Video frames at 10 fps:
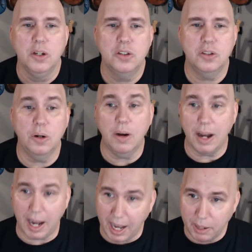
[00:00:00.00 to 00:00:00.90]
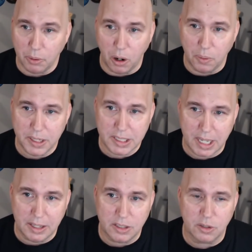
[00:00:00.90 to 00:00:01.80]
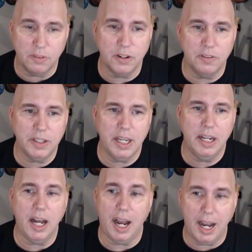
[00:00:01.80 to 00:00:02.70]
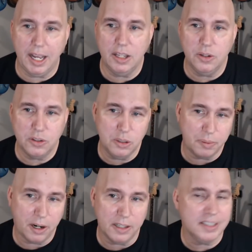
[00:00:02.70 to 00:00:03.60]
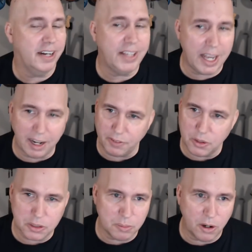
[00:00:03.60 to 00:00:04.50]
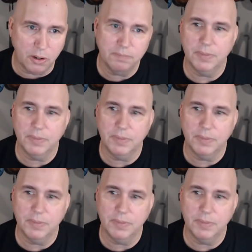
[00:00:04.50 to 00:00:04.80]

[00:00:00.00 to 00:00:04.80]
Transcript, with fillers: So I will always say this over and over again. I use two products, and again, I've used them all.